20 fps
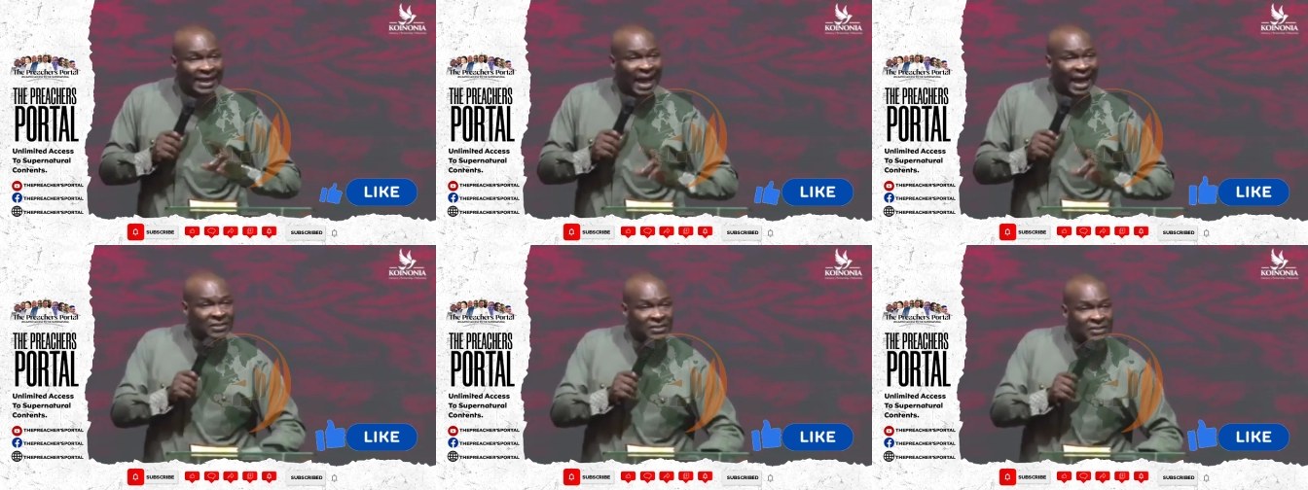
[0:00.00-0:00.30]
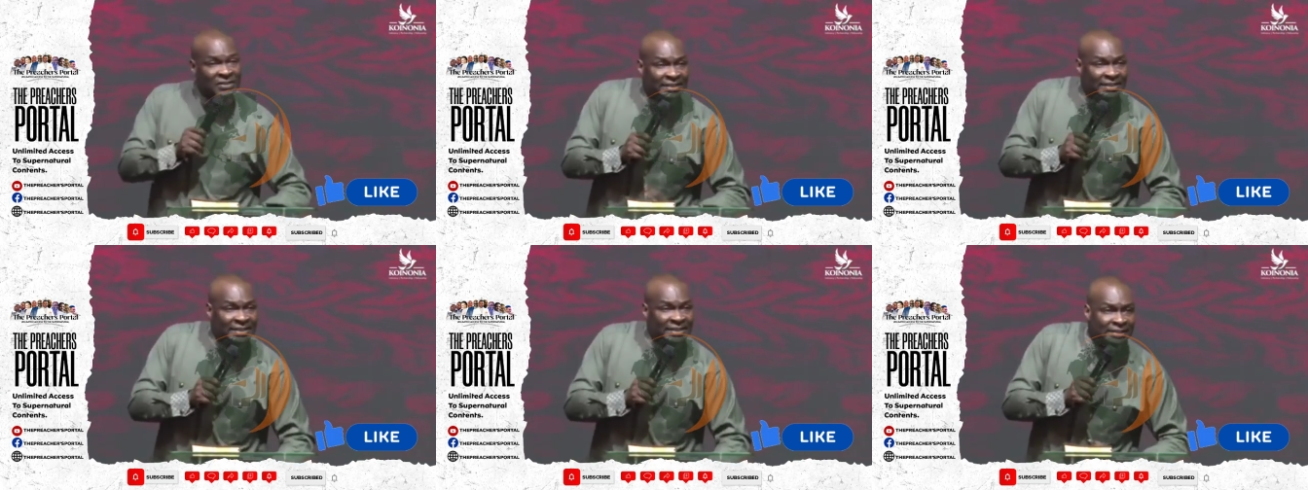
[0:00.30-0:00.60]
that
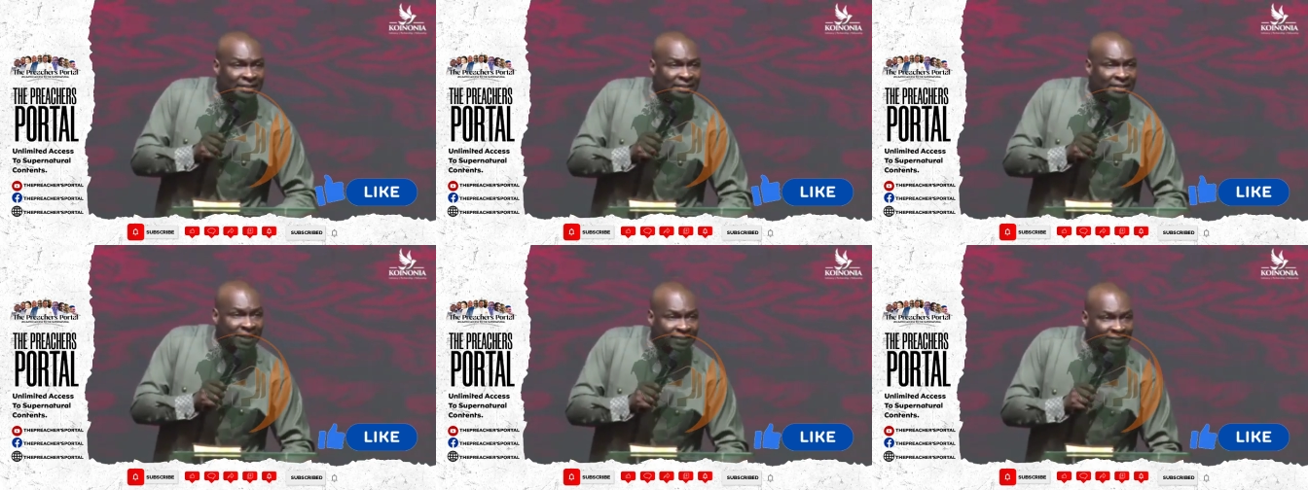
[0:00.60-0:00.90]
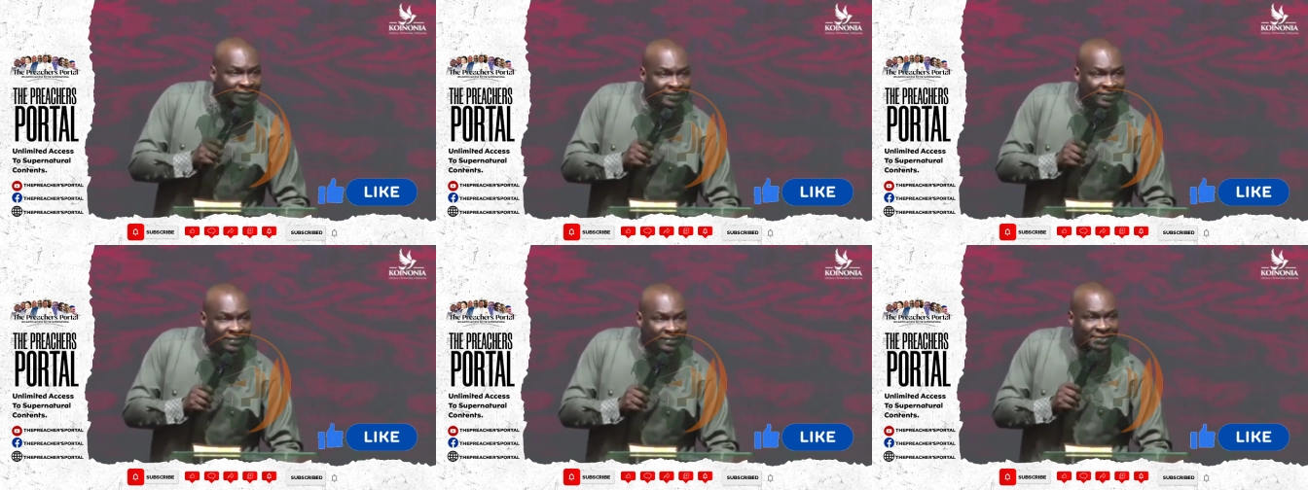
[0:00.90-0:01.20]

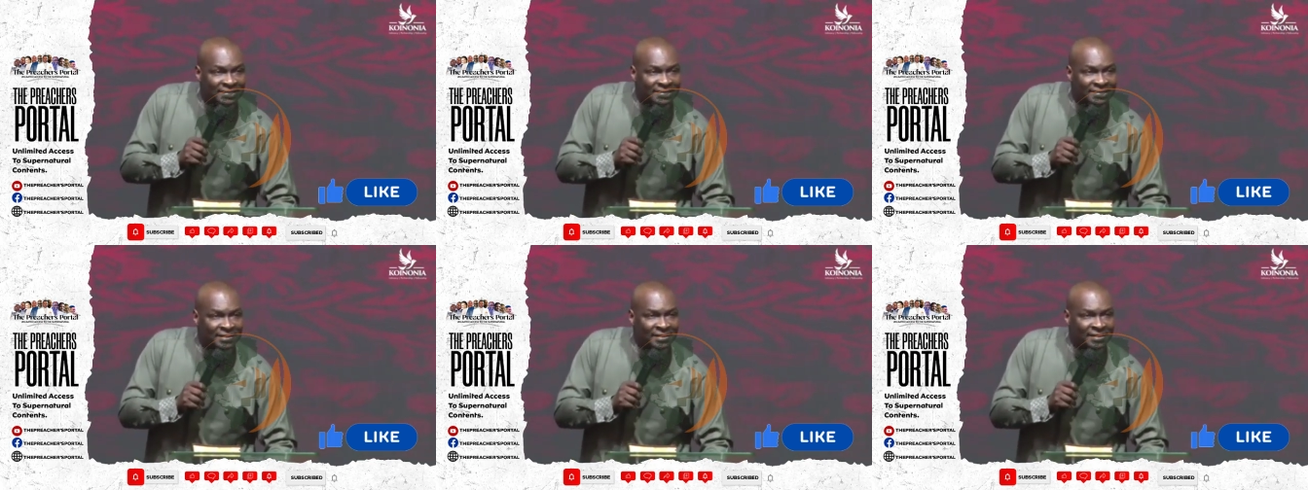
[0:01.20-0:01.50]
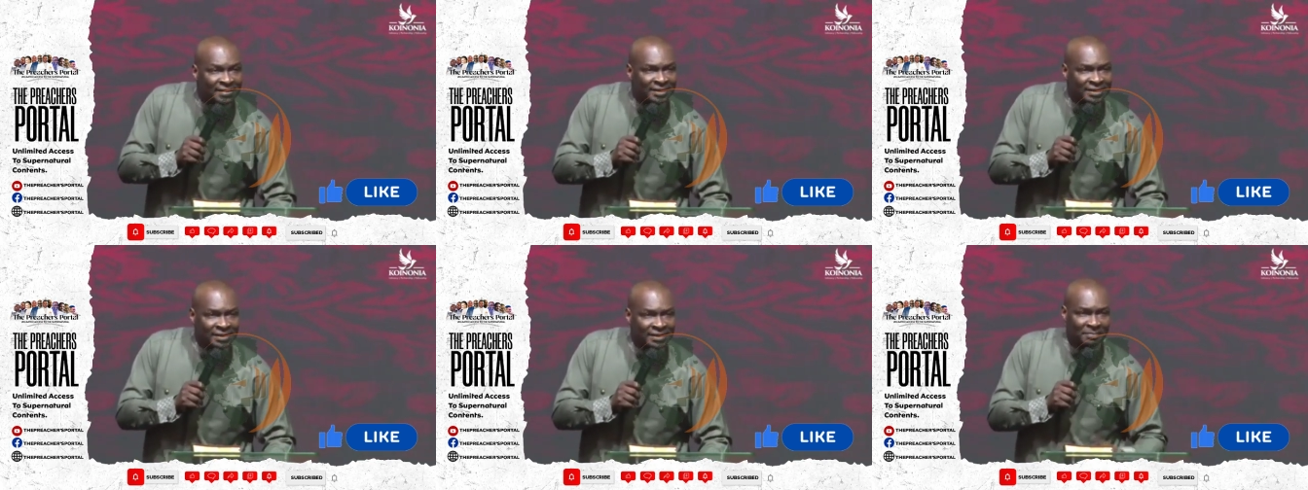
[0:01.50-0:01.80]
stillness,
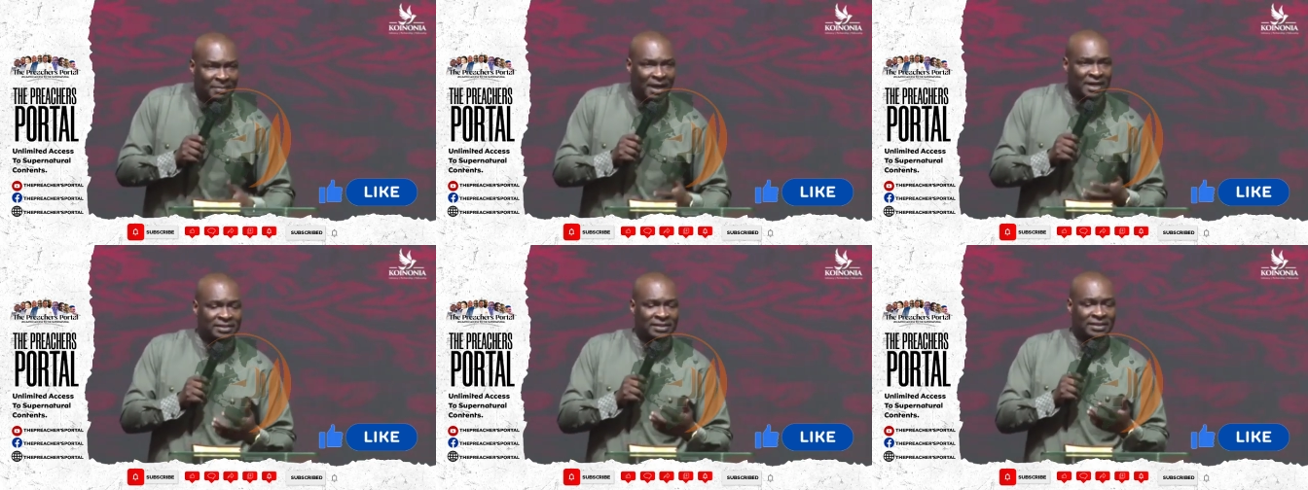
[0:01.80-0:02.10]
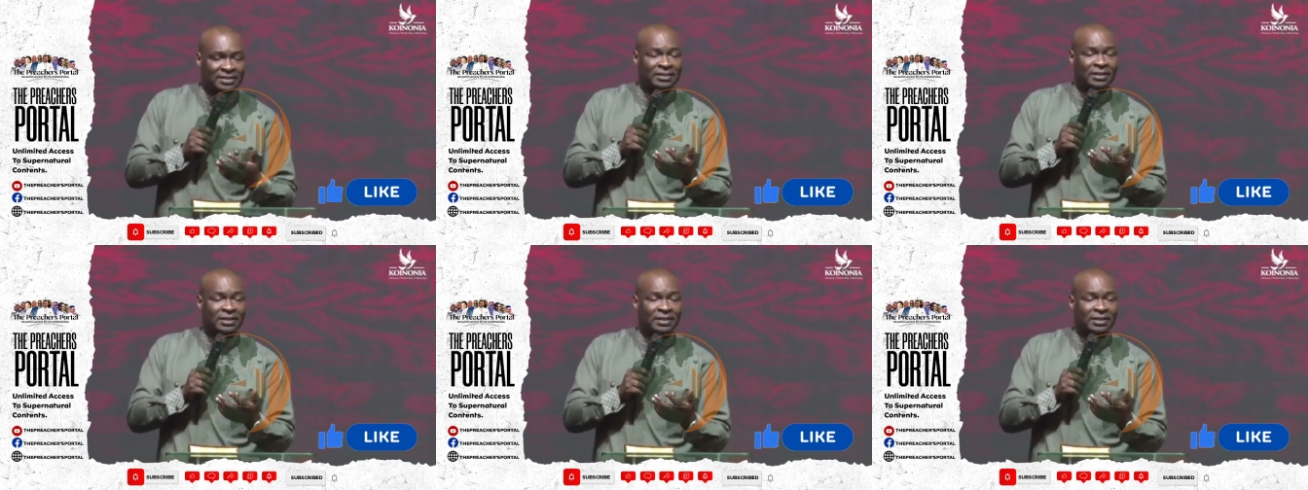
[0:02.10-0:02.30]
His Majesty